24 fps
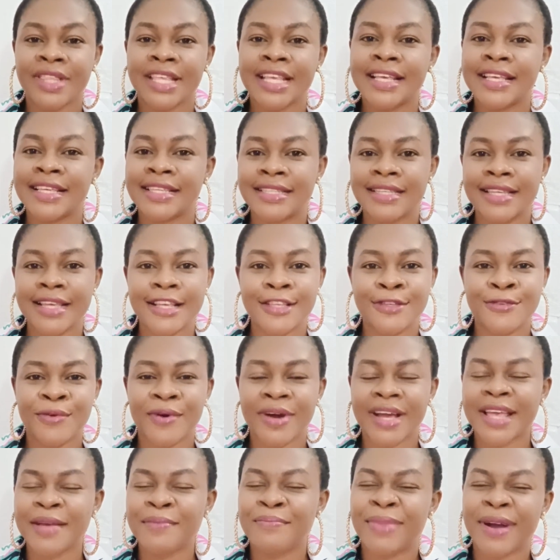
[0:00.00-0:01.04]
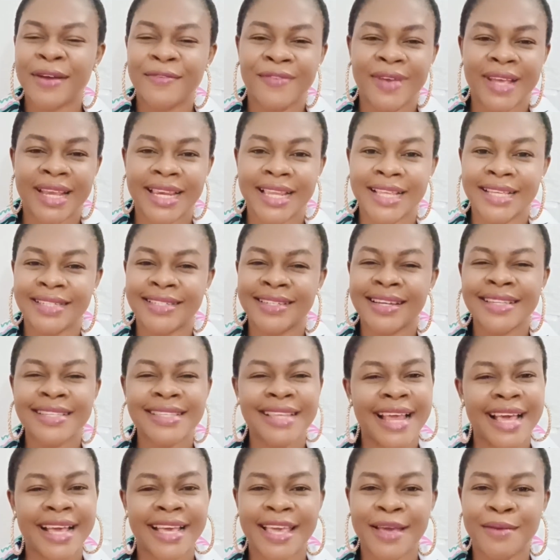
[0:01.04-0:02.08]
You see it working perfectly,
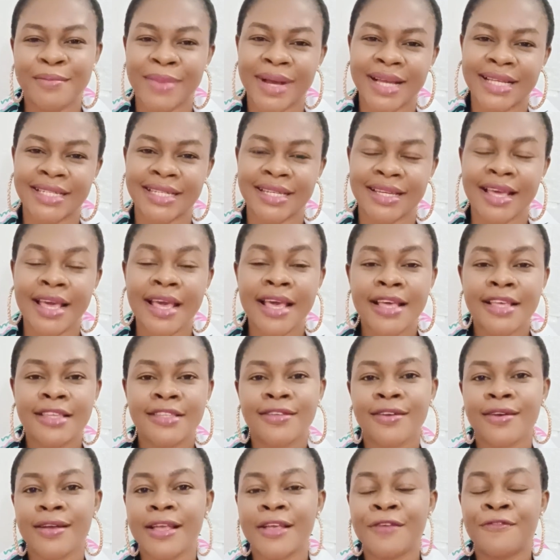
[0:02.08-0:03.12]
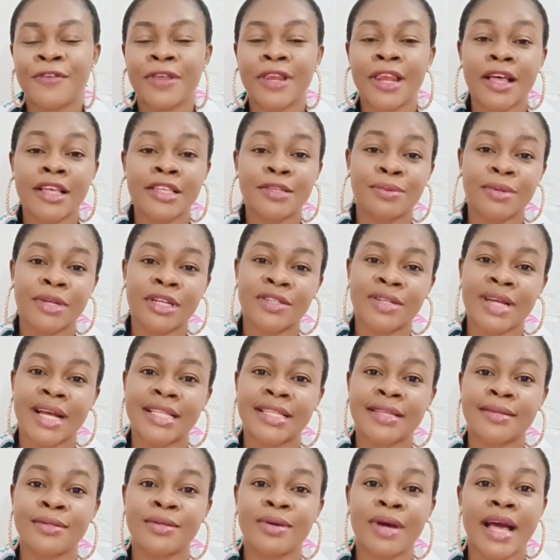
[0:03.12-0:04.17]
just like a magic. So if you love
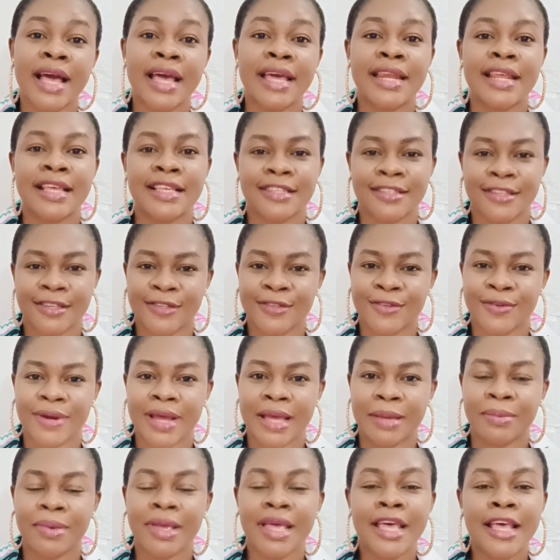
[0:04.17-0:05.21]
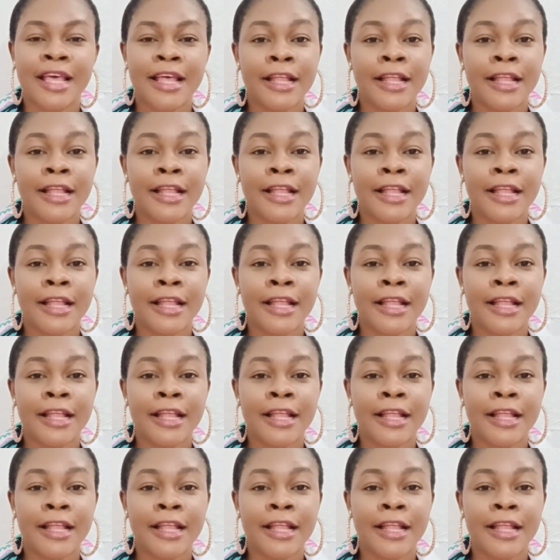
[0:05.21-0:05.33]
spiritual tips, go ahead and subscribe.